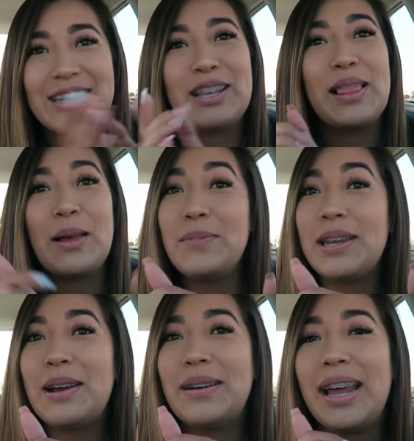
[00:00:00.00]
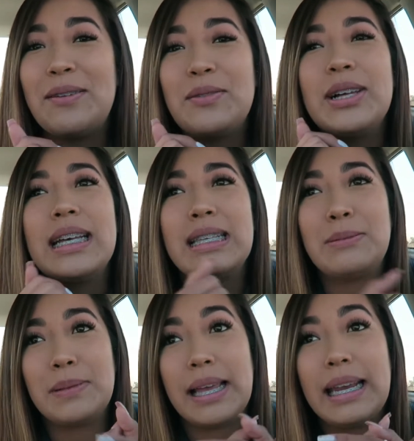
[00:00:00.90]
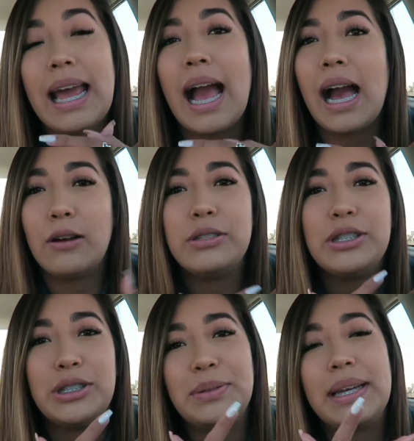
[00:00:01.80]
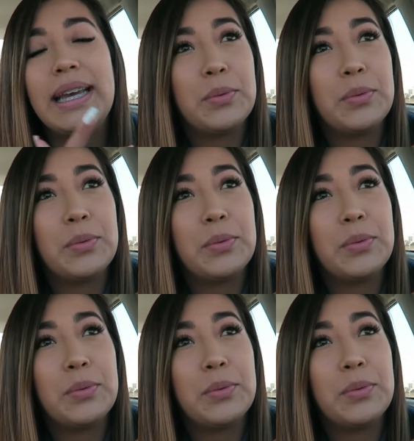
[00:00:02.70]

just let me know and I will explain how to do it.